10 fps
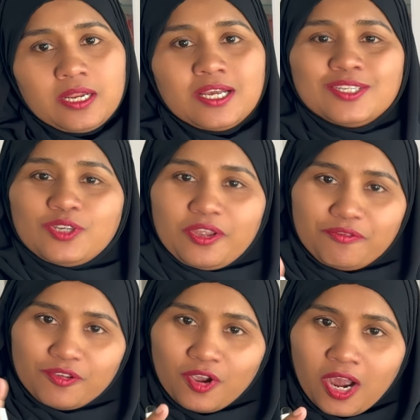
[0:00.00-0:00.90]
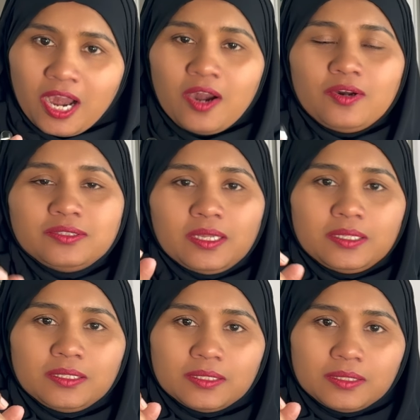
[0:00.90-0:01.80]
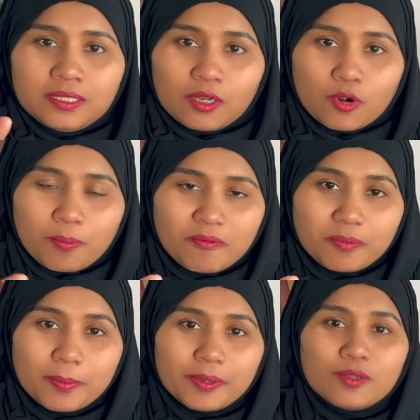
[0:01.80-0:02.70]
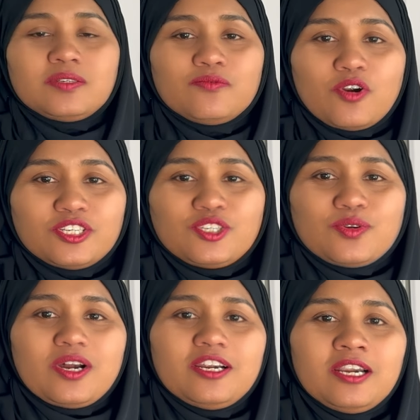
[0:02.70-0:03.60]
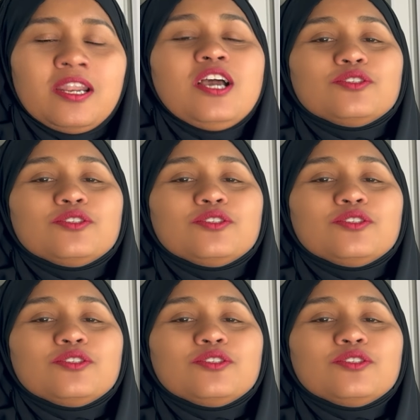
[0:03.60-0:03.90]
So if you are in the group of people who wants to earn